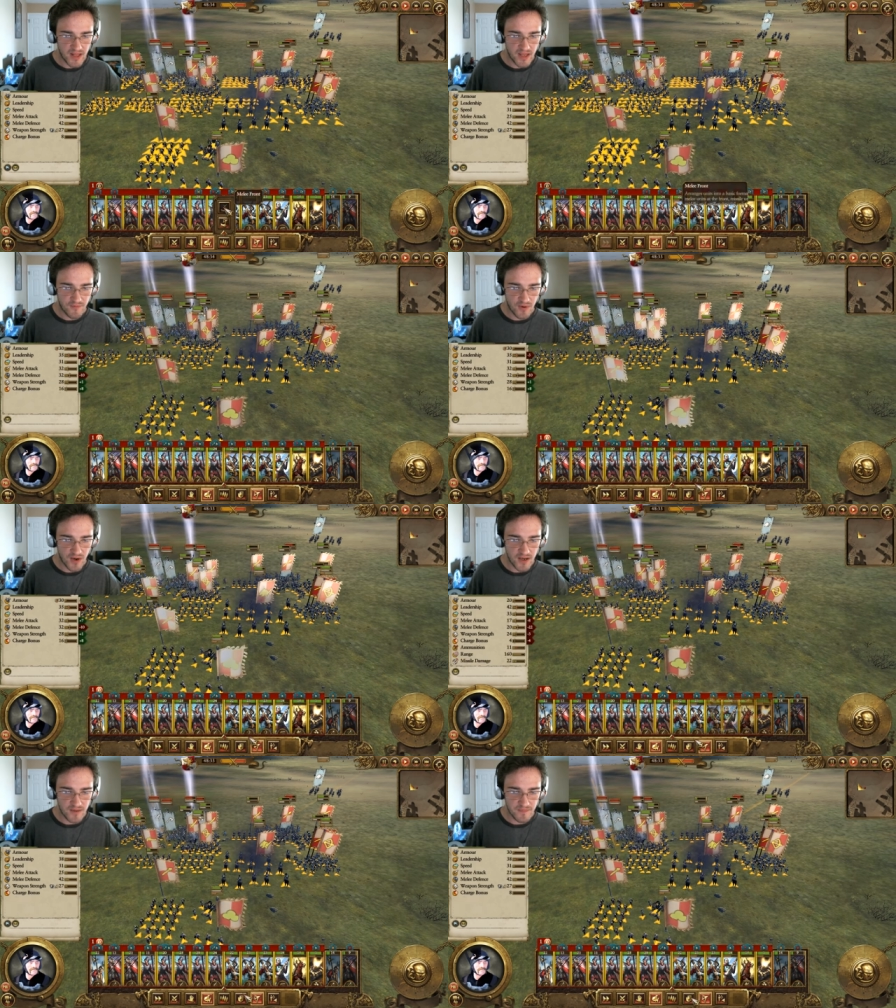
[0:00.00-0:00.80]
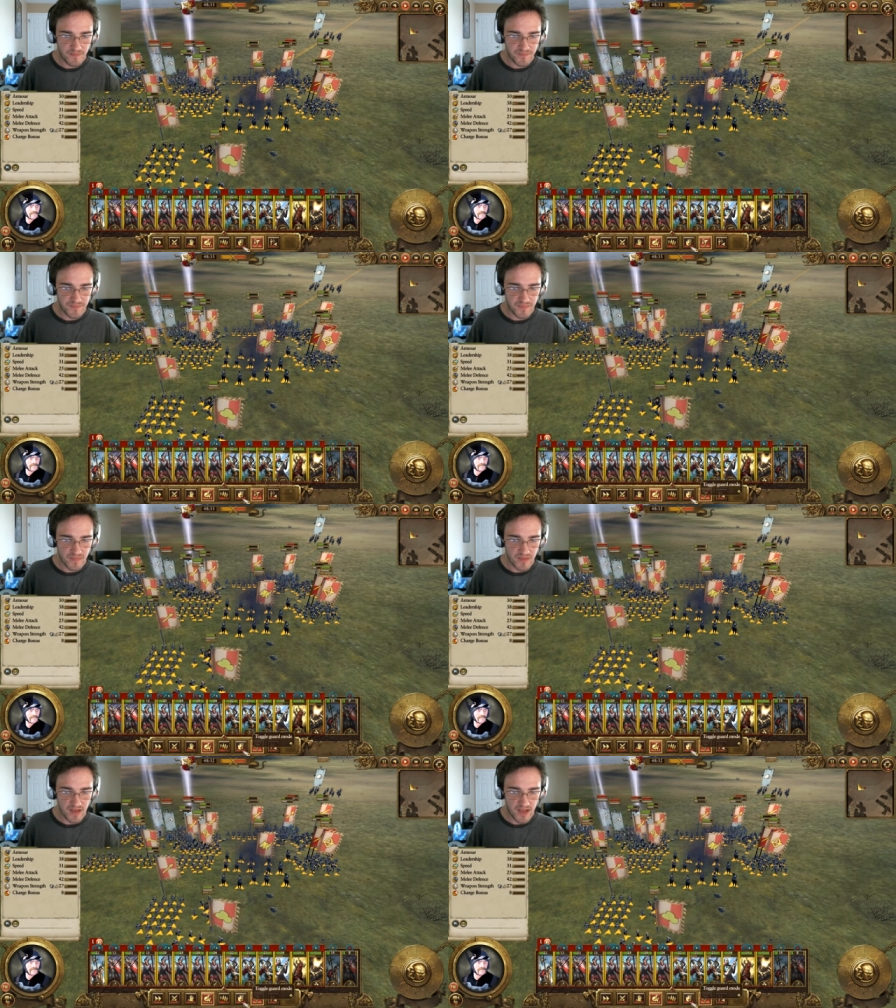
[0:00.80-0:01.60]
Melee front.
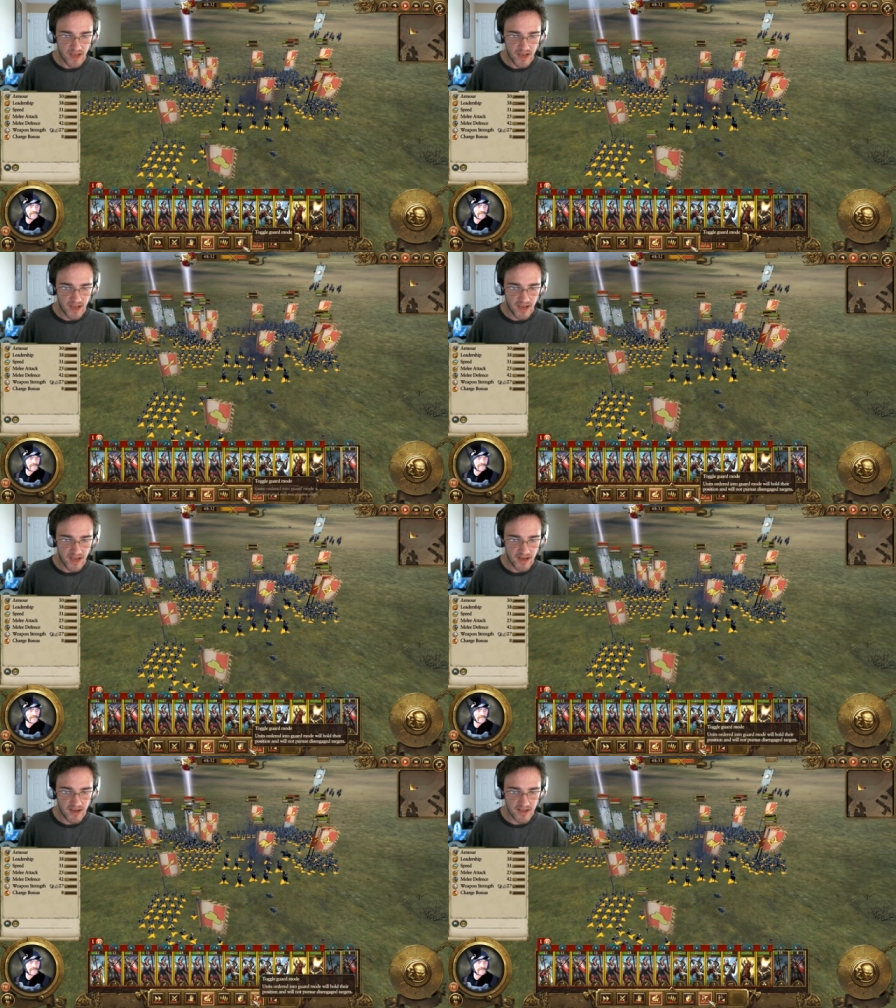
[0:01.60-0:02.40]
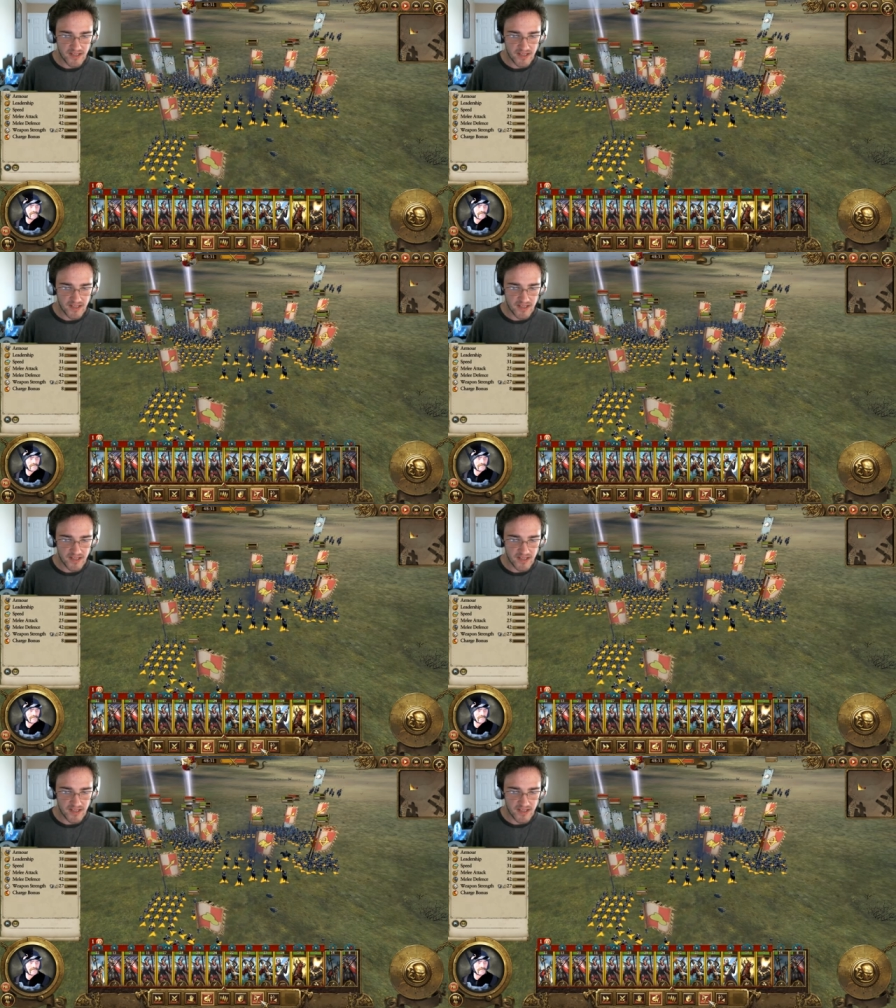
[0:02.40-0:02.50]
And